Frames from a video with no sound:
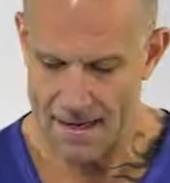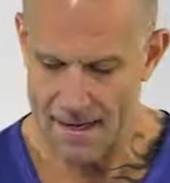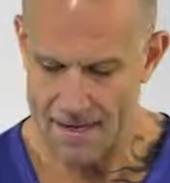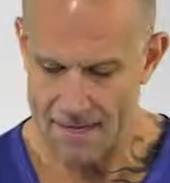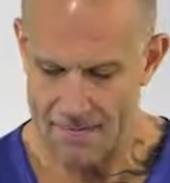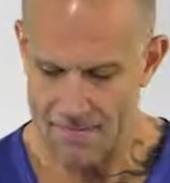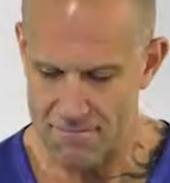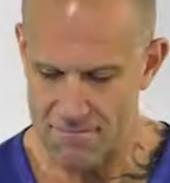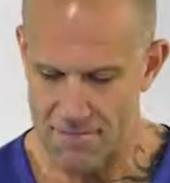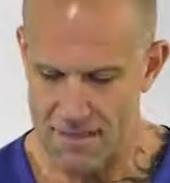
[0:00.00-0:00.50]

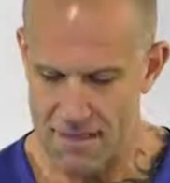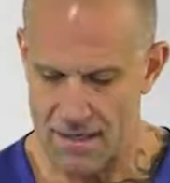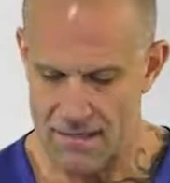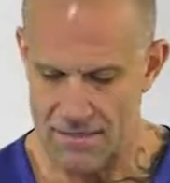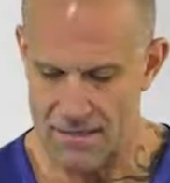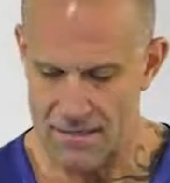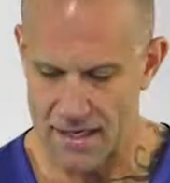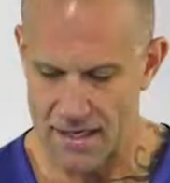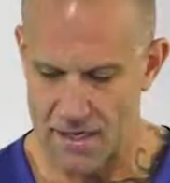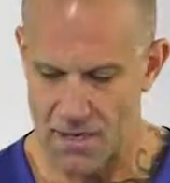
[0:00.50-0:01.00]
and you know,
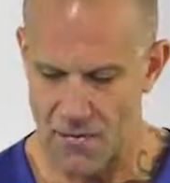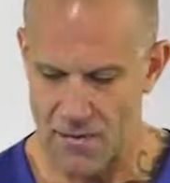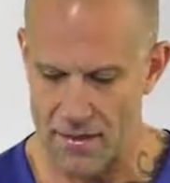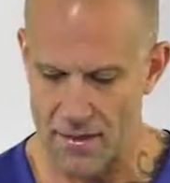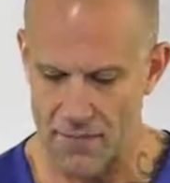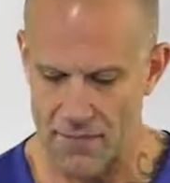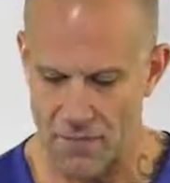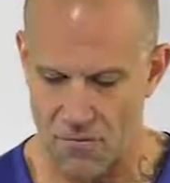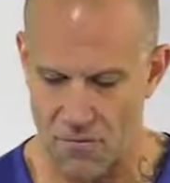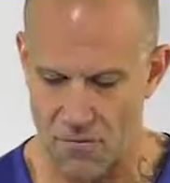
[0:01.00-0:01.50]
say going
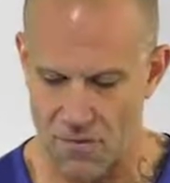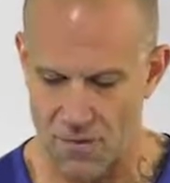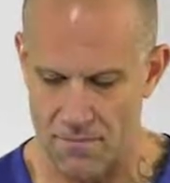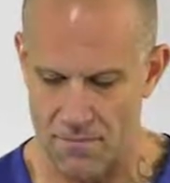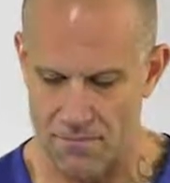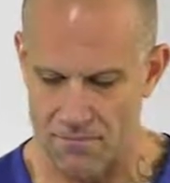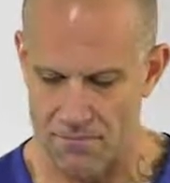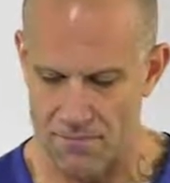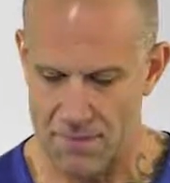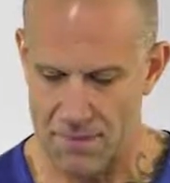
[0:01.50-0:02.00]
to
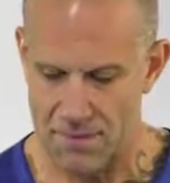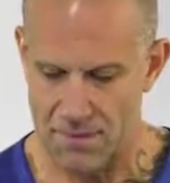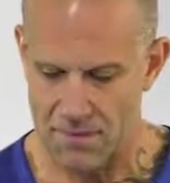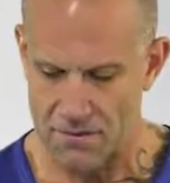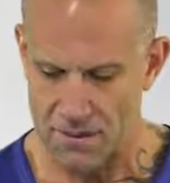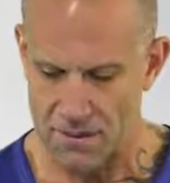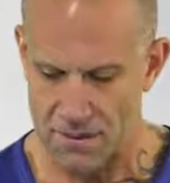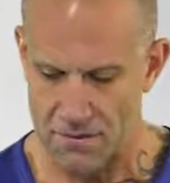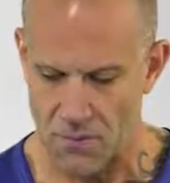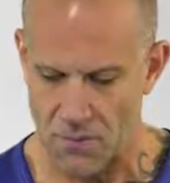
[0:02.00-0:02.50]
form, you know,
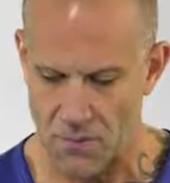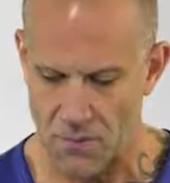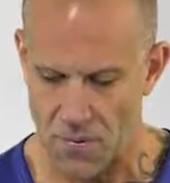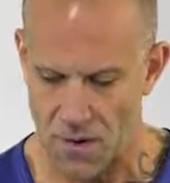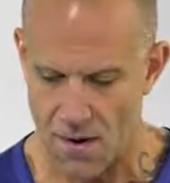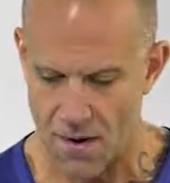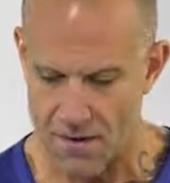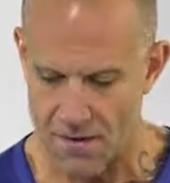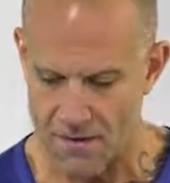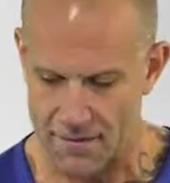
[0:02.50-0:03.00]
liquid
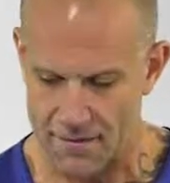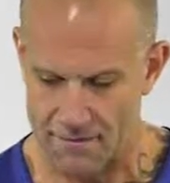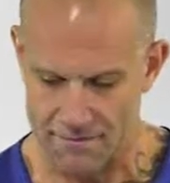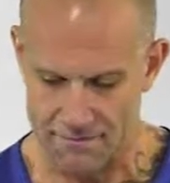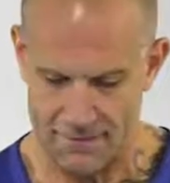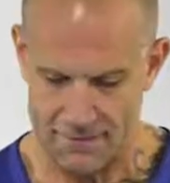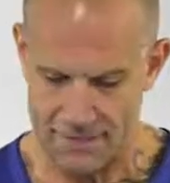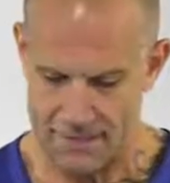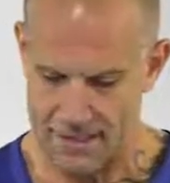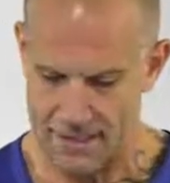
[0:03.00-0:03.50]
water,
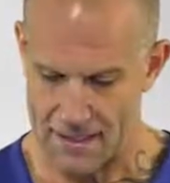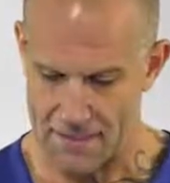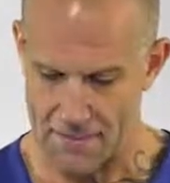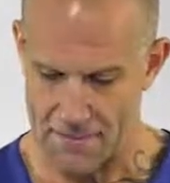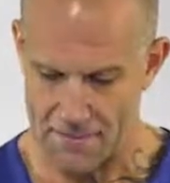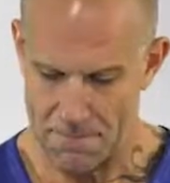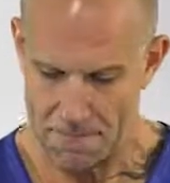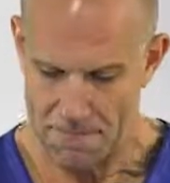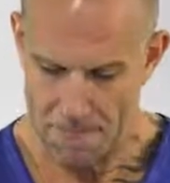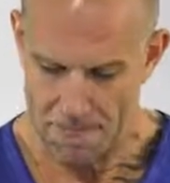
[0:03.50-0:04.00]
you know.
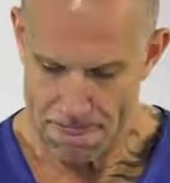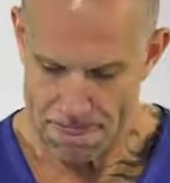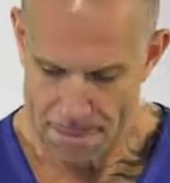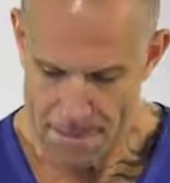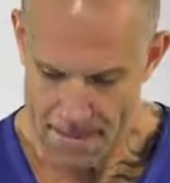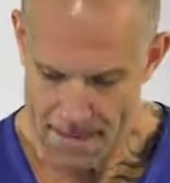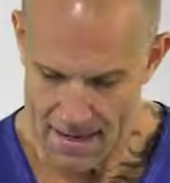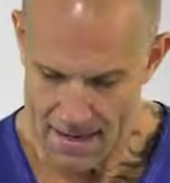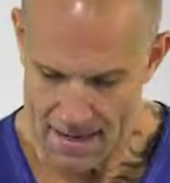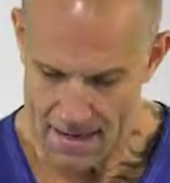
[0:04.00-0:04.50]

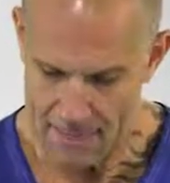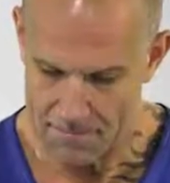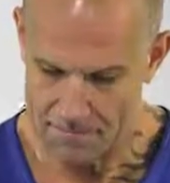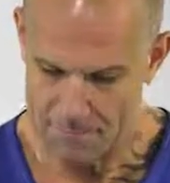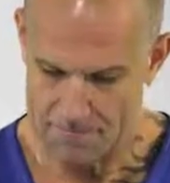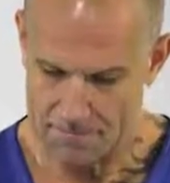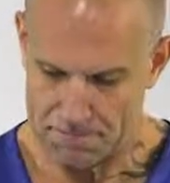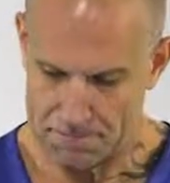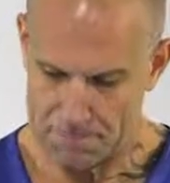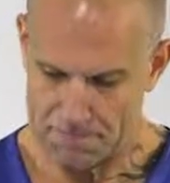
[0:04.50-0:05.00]

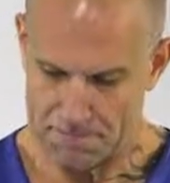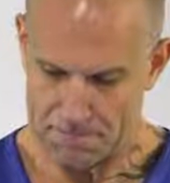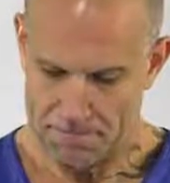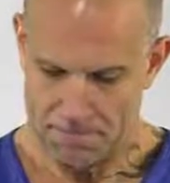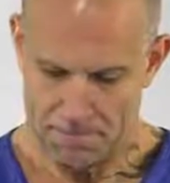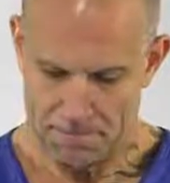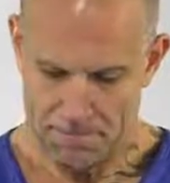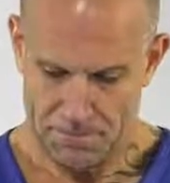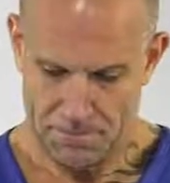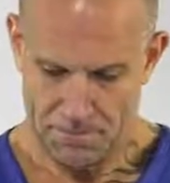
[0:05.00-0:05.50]
Um,
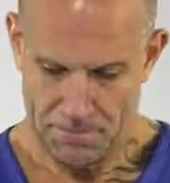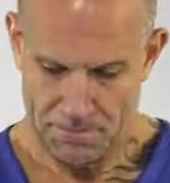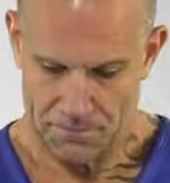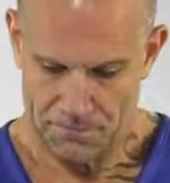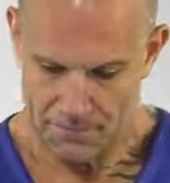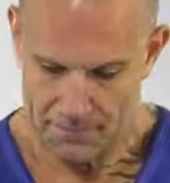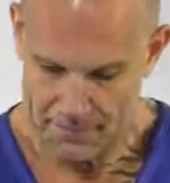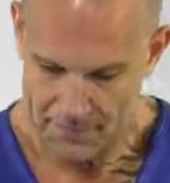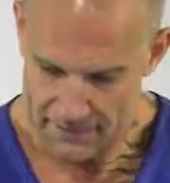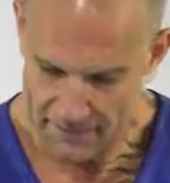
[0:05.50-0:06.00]

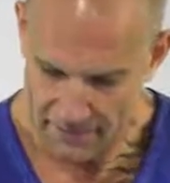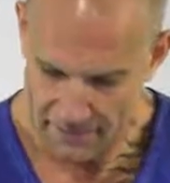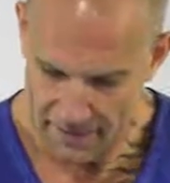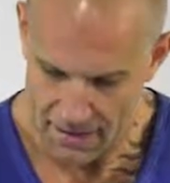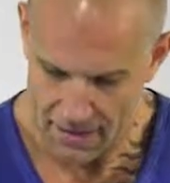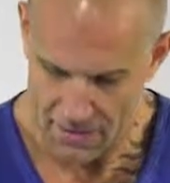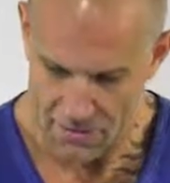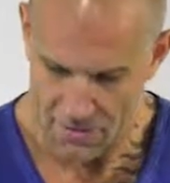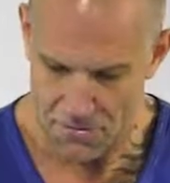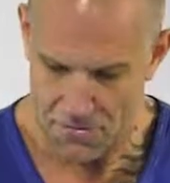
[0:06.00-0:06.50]

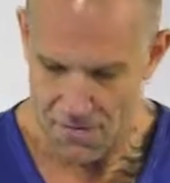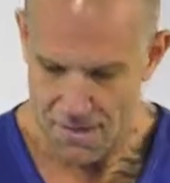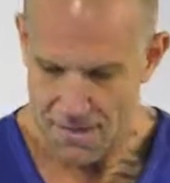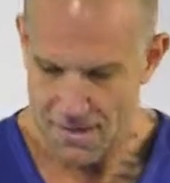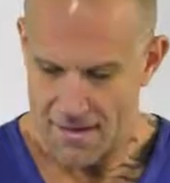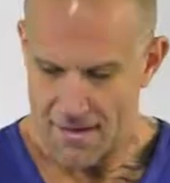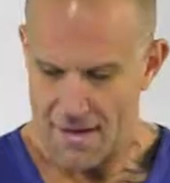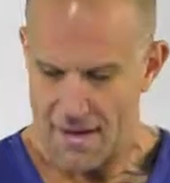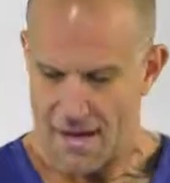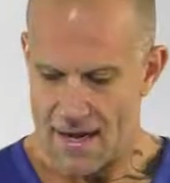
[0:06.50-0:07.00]
so
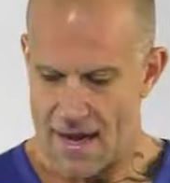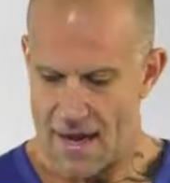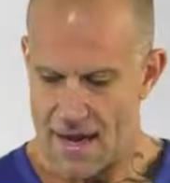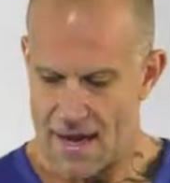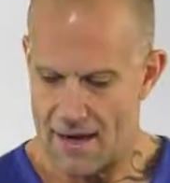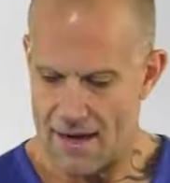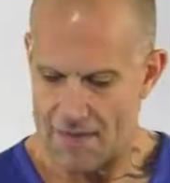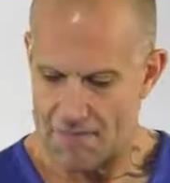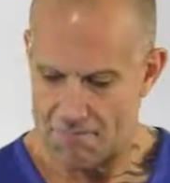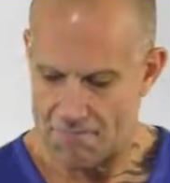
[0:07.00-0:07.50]

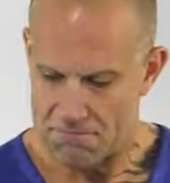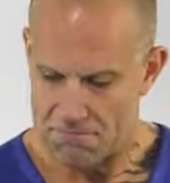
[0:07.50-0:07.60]
uh,